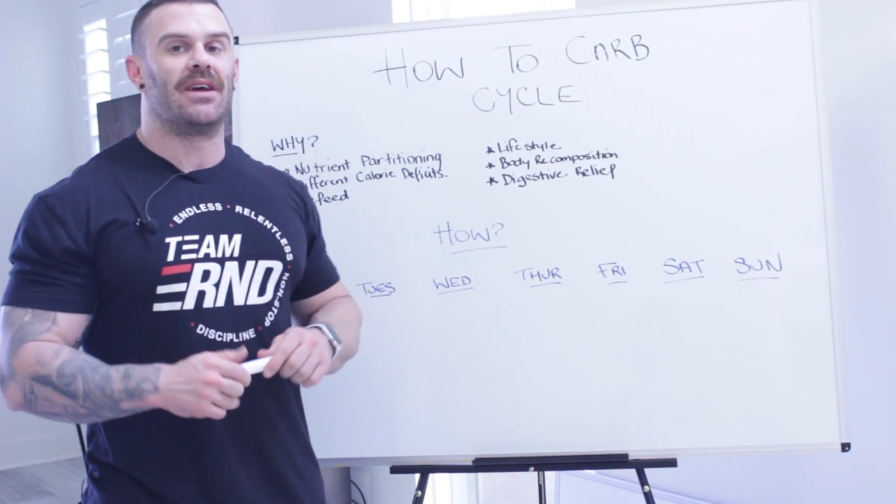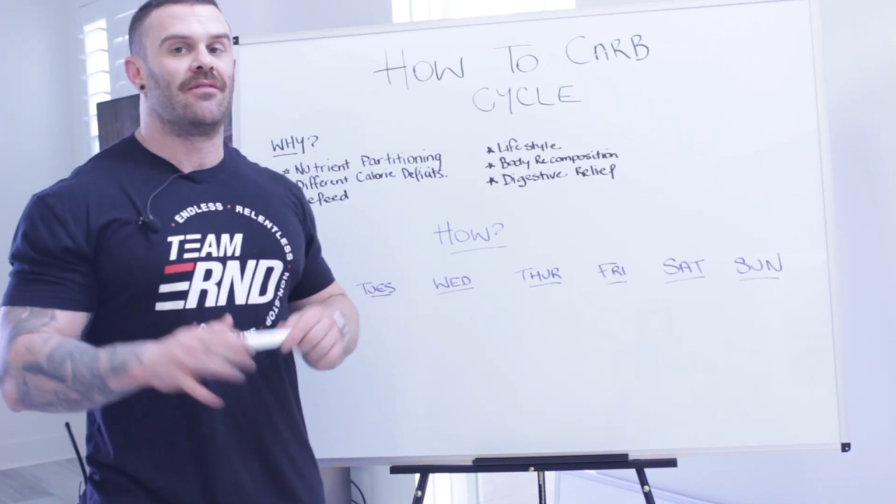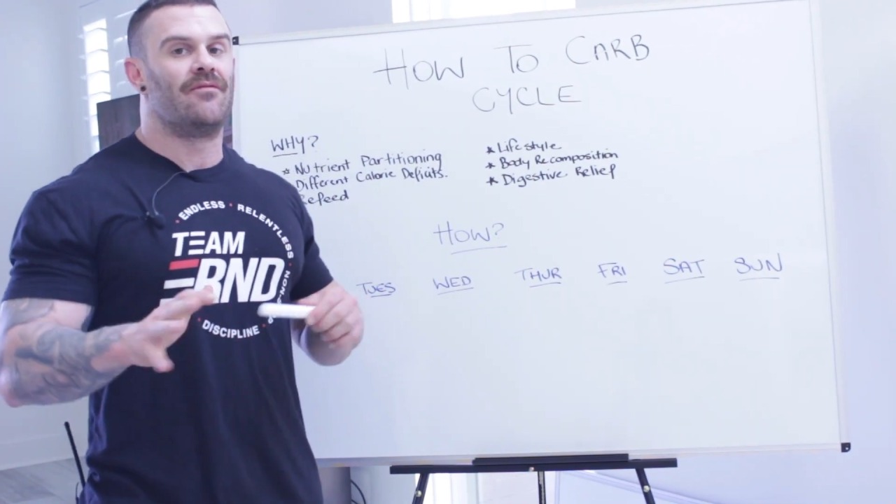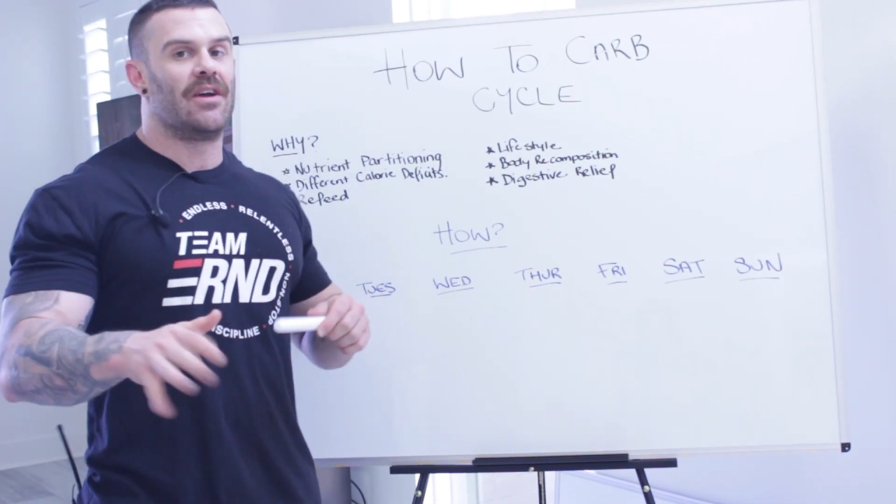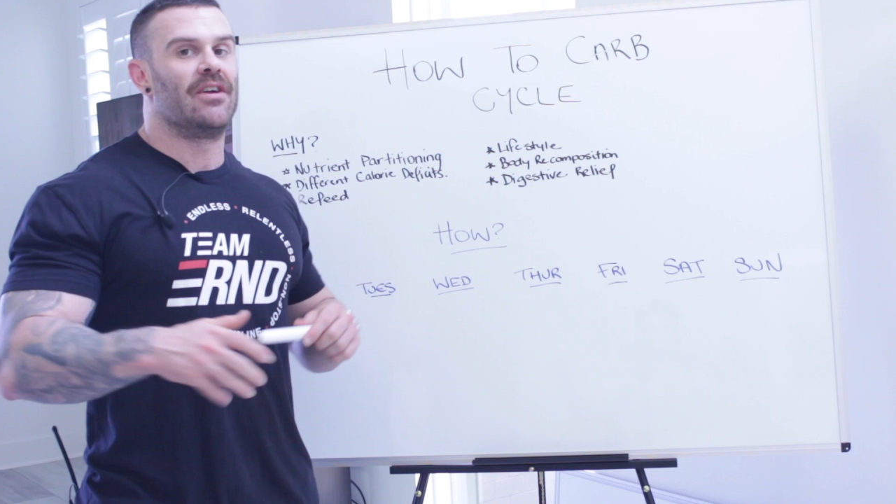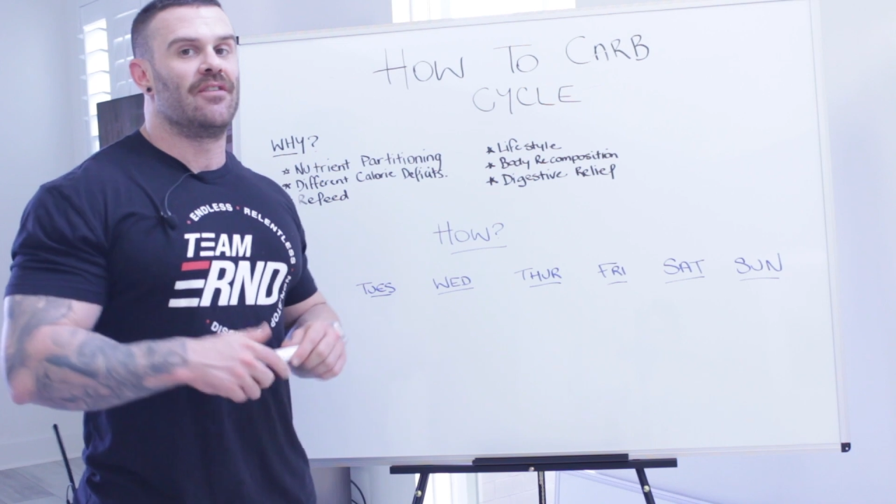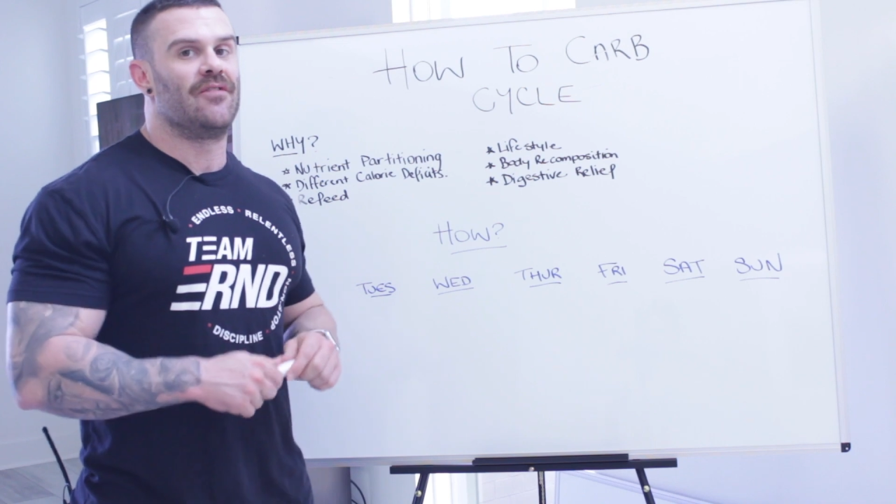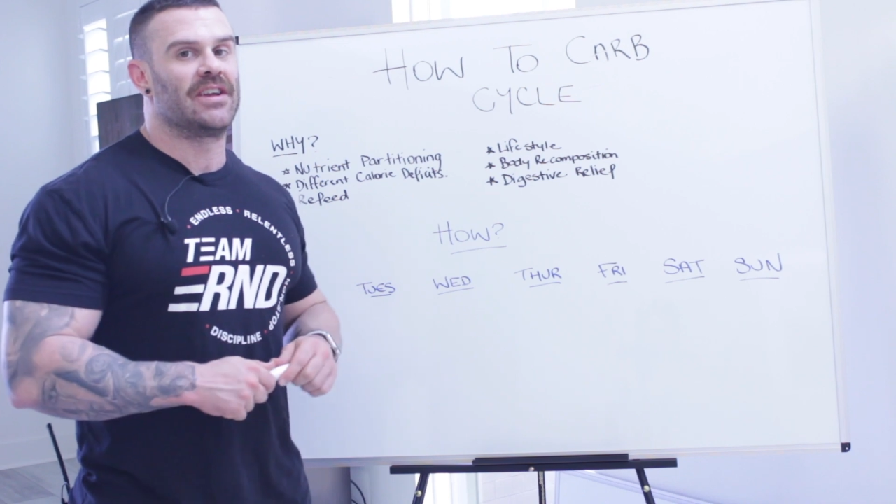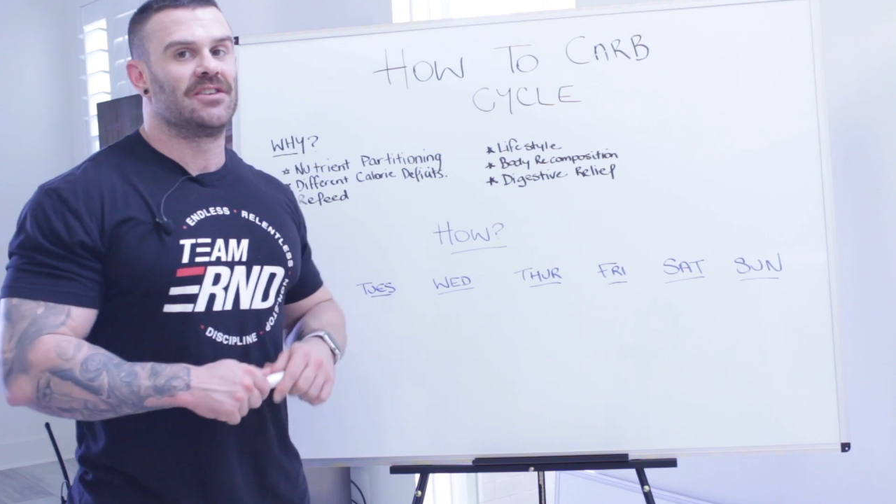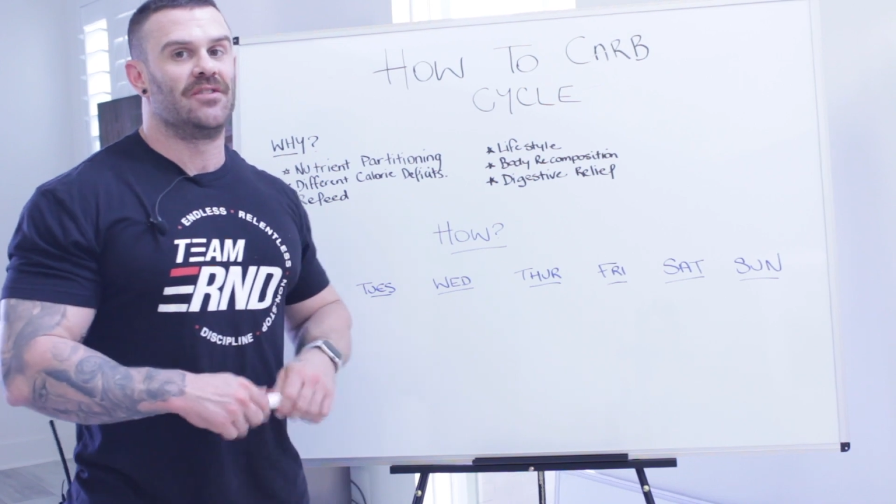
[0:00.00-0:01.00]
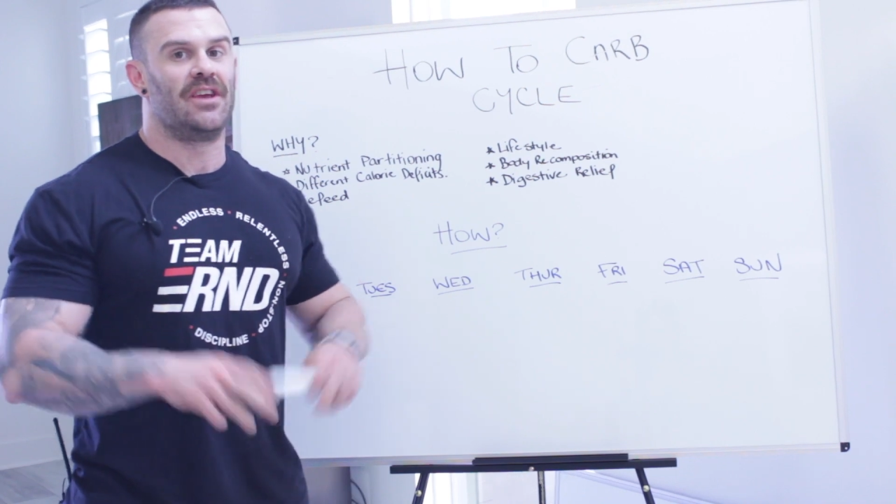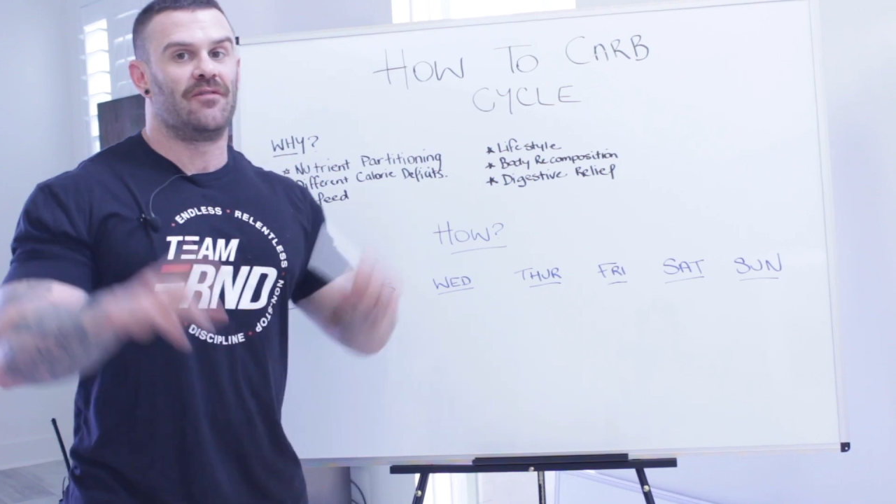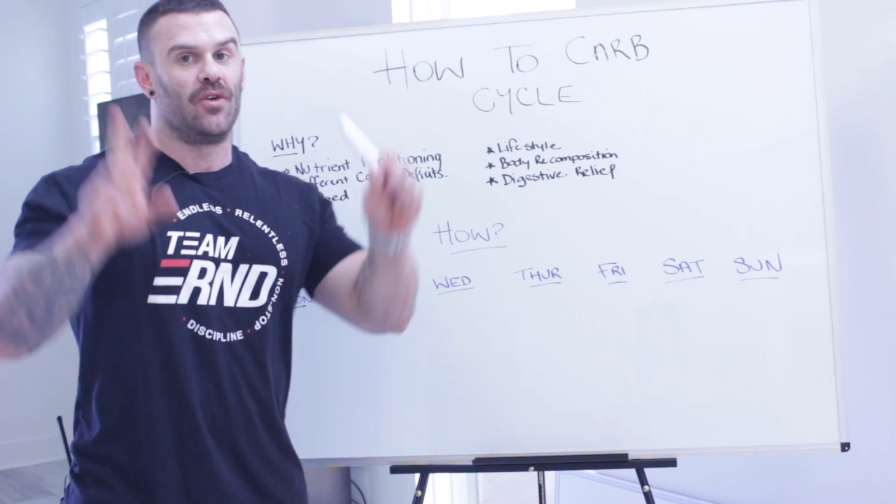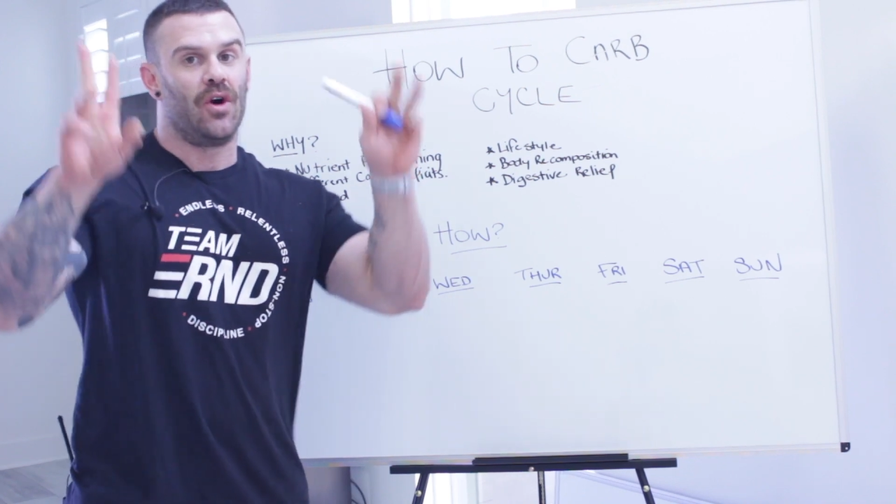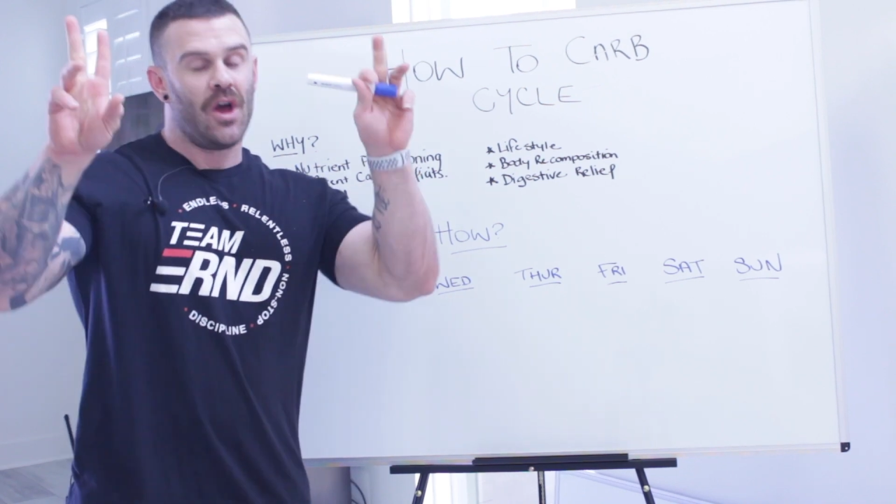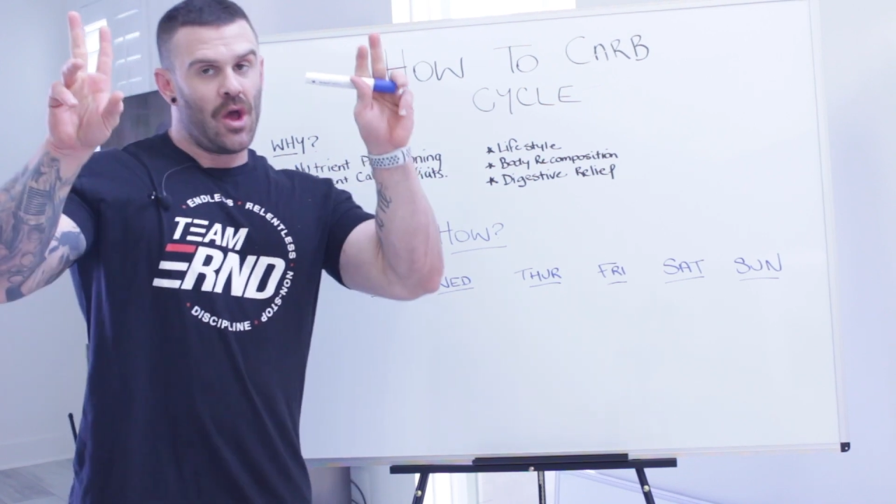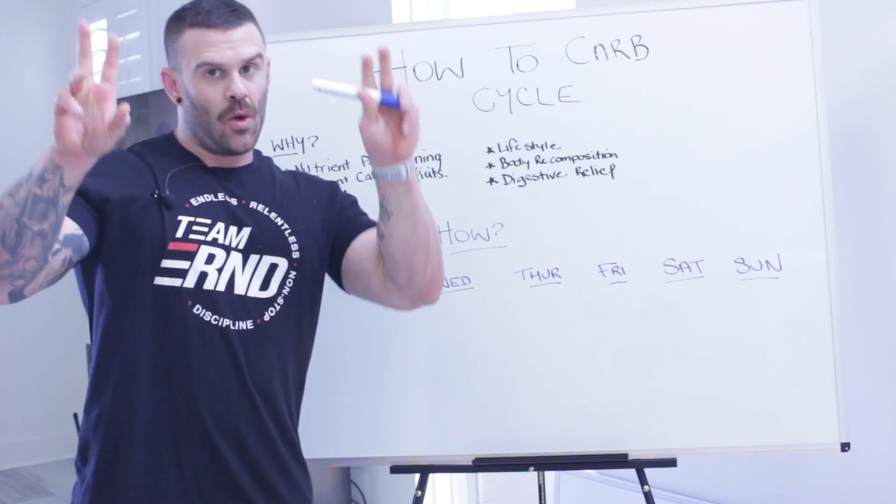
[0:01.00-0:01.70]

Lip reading: done very effectively for